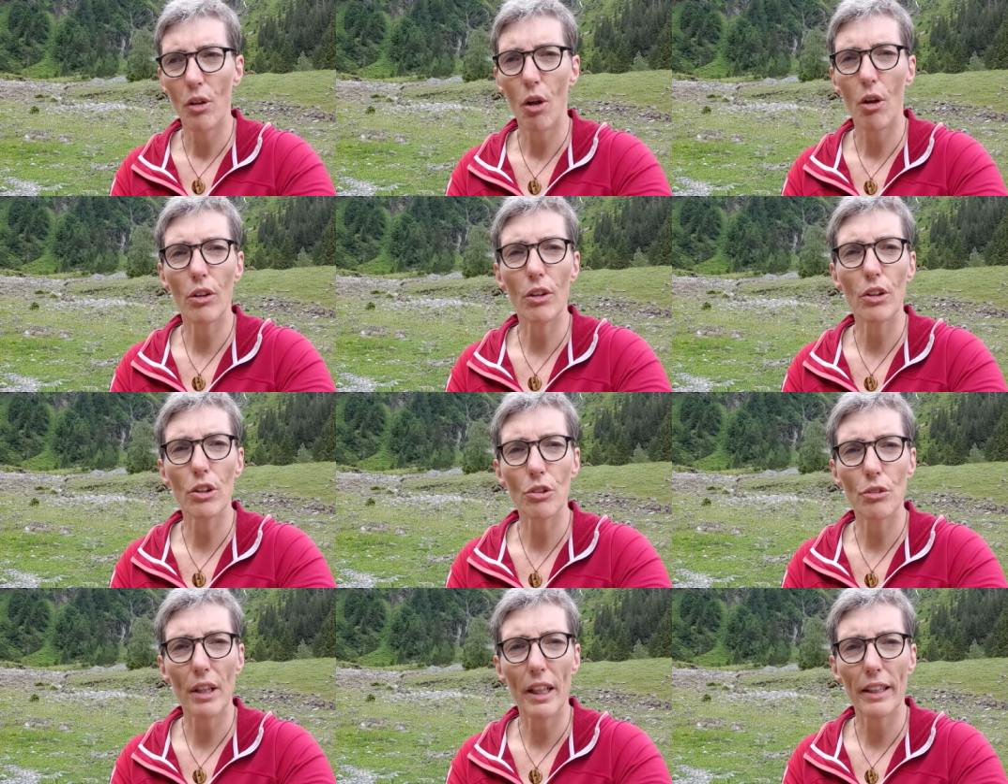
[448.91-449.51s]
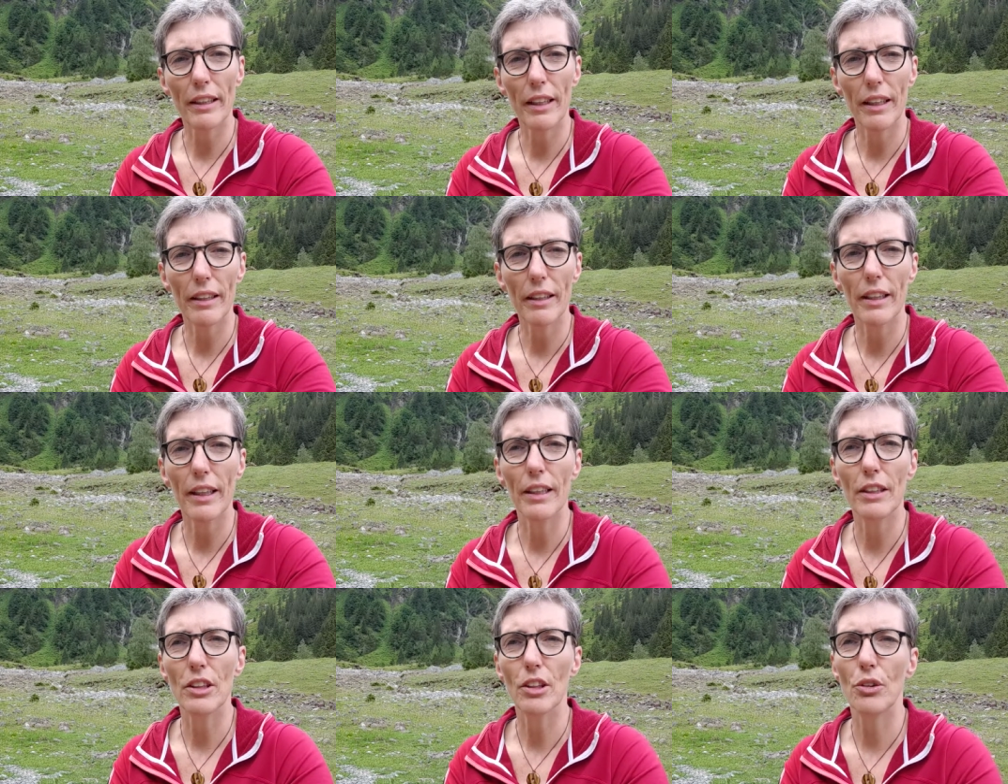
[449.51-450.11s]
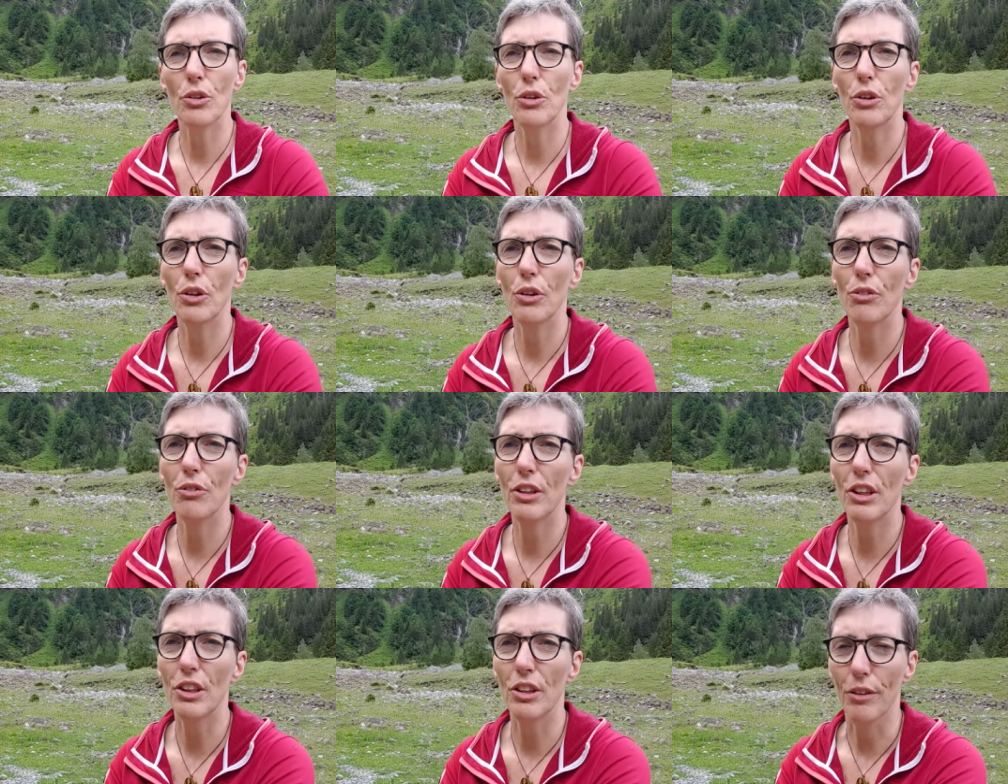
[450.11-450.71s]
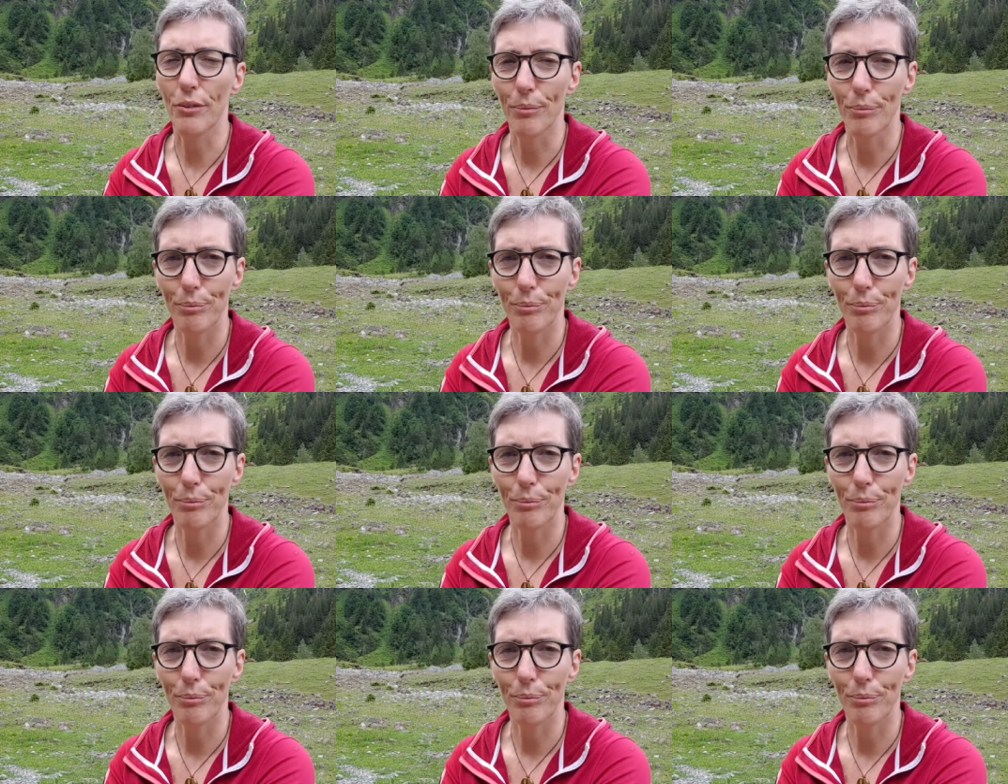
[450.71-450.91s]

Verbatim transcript: on a track that leads to your vision.